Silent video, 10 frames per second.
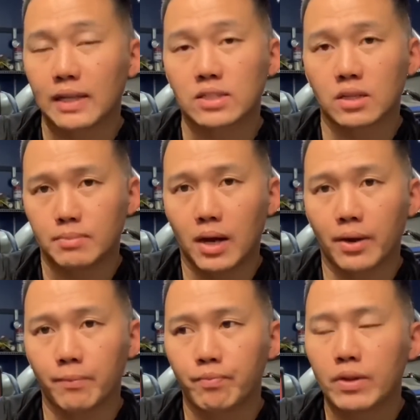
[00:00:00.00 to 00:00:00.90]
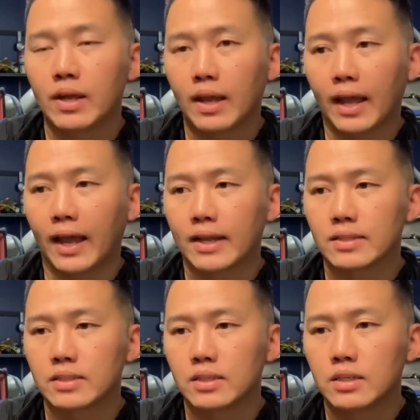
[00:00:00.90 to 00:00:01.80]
that's on the bottom, and